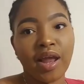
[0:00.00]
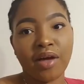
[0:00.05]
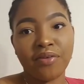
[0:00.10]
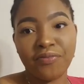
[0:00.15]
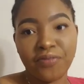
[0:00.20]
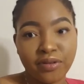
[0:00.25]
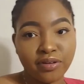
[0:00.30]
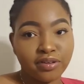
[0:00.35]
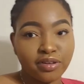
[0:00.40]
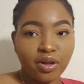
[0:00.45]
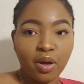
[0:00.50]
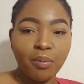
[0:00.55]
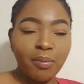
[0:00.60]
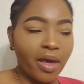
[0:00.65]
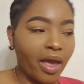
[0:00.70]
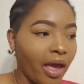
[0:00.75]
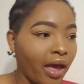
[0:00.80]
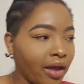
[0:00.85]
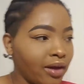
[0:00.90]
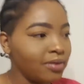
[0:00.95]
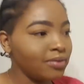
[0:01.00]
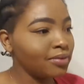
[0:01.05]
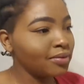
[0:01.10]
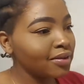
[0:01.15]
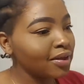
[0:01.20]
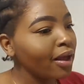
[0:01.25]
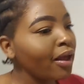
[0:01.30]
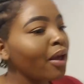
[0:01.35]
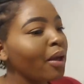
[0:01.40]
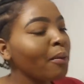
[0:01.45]
not feel so bad.
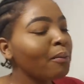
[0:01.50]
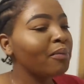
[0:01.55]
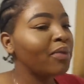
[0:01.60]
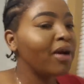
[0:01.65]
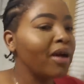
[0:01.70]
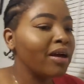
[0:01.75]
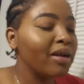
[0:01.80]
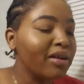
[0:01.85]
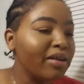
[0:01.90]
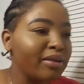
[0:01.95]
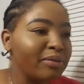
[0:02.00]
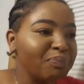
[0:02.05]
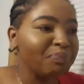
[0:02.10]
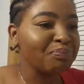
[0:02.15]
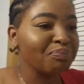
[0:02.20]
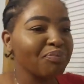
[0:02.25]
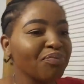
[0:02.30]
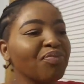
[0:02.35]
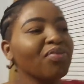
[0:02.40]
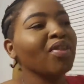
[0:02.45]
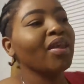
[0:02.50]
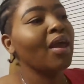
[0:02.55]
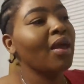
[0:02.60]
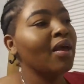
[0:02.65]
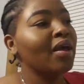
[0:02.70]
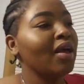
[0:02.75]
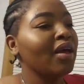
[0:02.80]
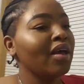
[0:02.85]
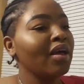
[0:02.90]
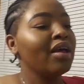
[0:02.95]
But
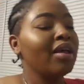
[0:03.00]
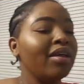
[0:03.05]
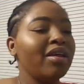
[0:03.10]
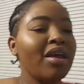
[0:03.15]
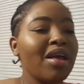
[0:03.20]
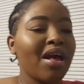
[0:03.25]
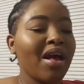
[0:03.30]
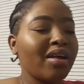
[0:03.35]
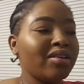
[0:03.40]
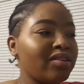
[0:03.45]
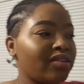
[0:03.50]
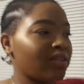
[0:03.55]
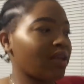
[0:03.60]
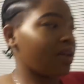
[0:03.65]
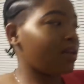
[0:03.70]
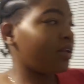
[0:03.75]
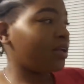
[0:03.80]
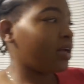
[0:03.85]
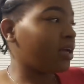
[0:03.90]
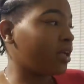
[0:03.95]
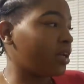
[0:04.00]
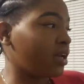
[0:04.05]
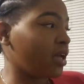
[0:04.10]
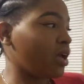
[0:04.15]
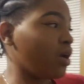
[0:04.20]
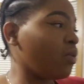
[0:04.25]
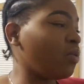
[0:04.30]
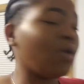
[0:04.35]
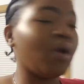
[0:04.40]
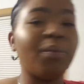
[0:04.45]
yeah, I just got done.
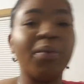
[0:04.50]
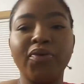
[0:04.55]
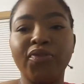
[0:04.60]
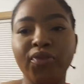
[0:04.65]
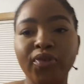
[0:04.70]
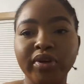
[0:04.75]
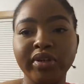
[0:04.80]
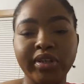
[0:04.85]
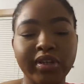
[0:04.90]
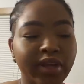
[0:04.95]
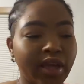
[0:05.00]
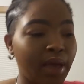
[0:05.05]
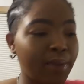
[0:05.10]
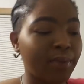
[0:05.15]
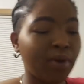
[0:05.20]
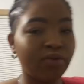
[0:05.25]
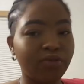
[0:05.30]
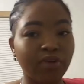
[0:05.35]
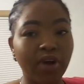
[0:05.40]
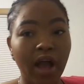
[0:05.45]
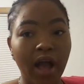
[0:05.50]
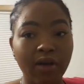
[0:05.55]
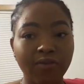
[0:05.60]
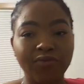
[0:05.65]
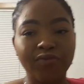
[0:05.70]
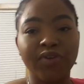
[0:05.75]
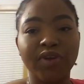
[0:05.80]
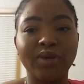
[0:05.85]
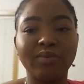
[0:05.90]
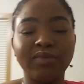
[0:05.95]
Well, before she came over, I
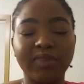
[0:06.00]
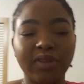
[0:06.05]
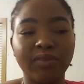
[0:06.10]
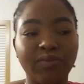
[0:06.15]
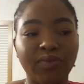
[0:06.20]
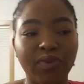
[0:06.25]
filmed a